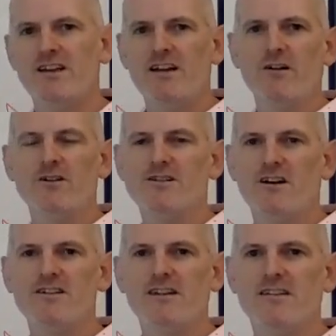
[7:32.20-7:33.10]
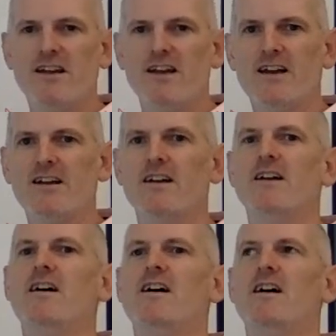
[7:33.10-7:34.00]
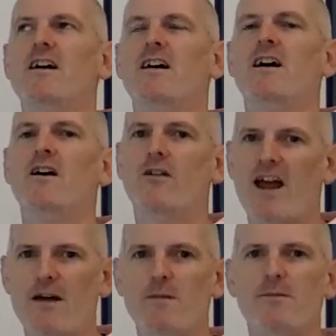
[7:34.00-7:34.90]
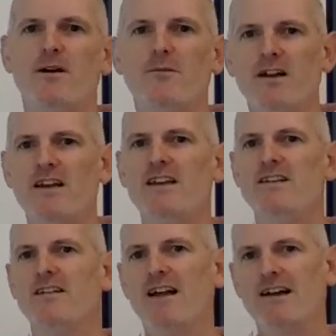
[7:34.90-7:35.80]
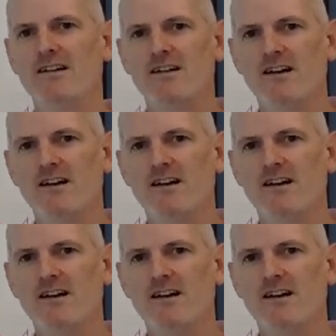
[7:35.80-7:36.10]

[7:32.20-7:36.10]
the hero starts to think, okay, maybe I'm gonna need to like